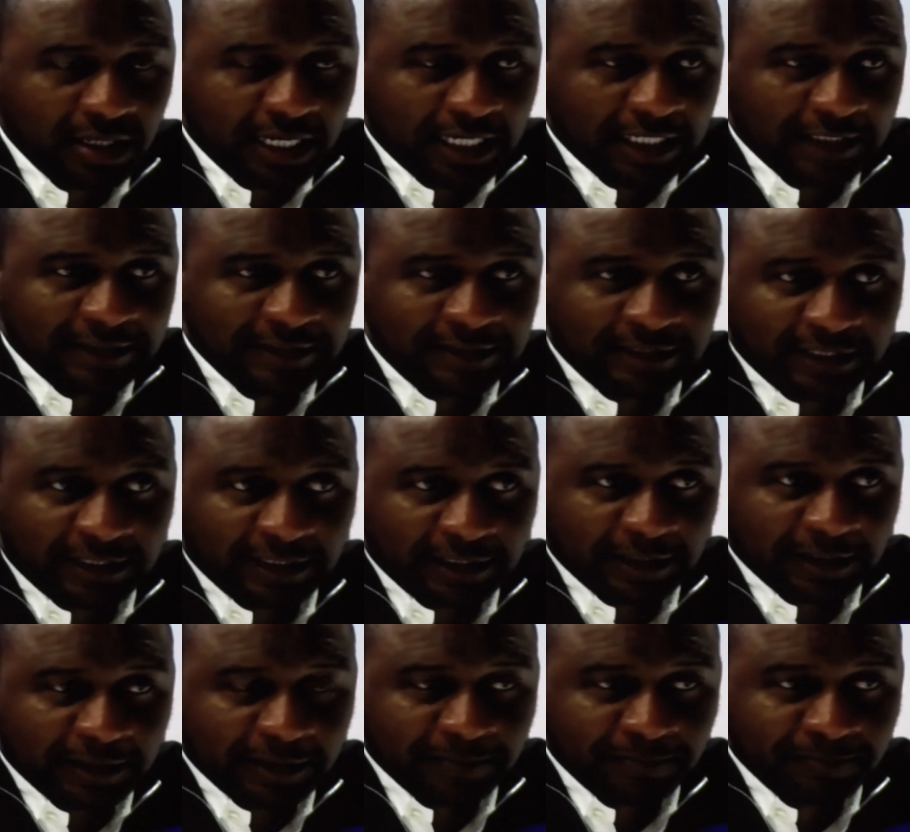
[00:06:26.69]
And
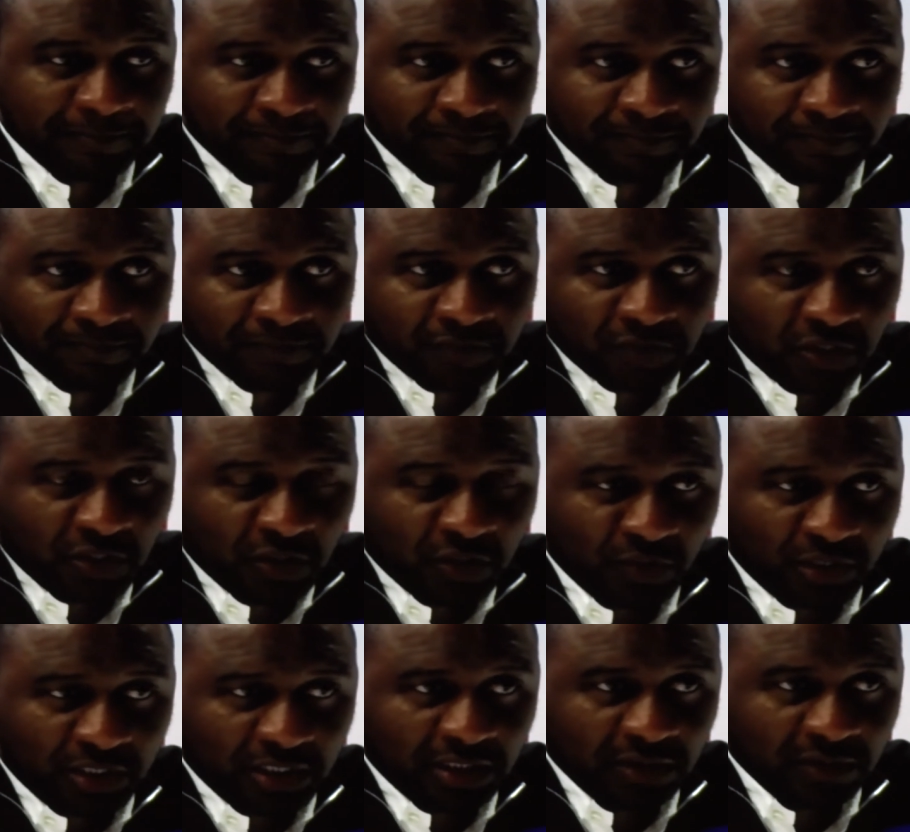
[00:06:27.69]

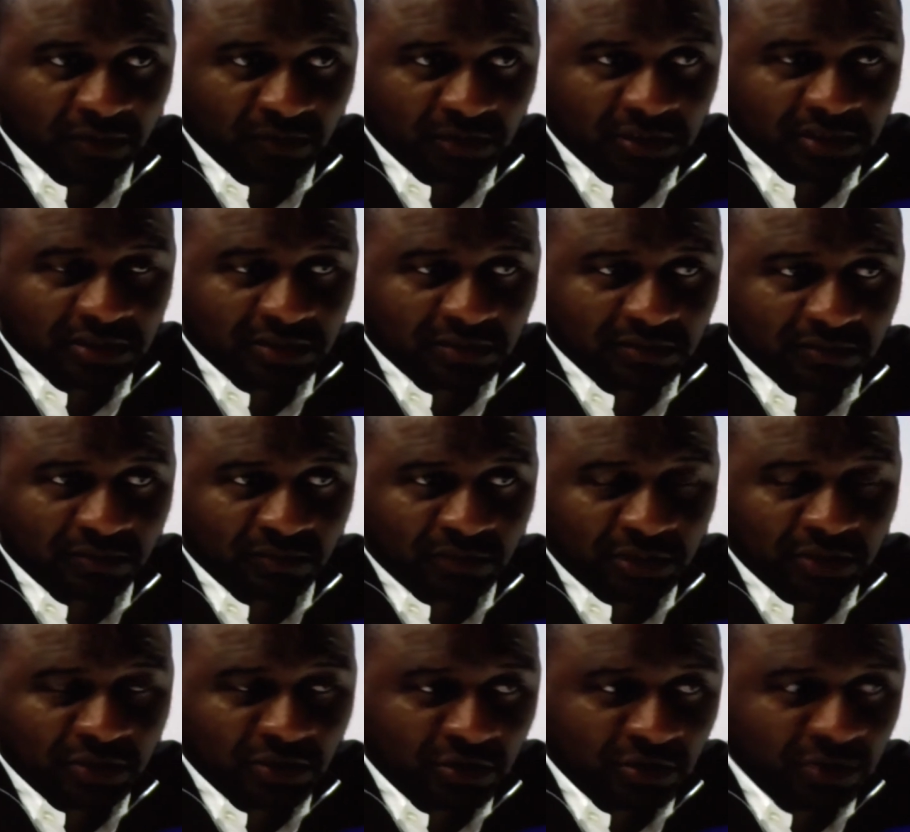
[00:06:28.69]
we
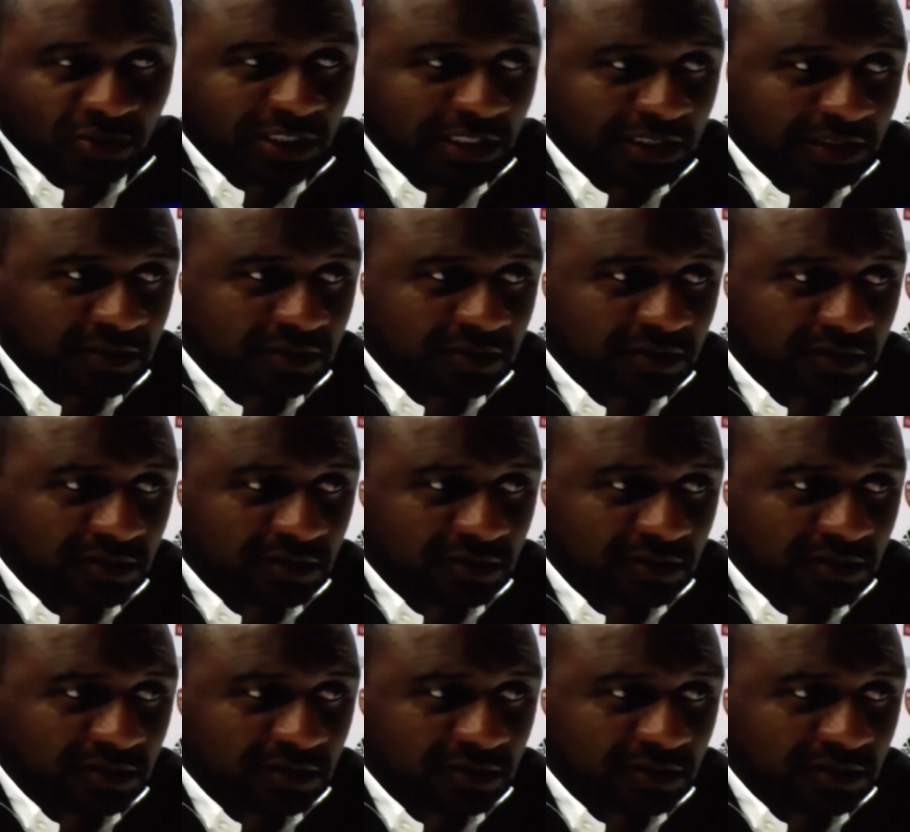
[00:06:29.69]
know that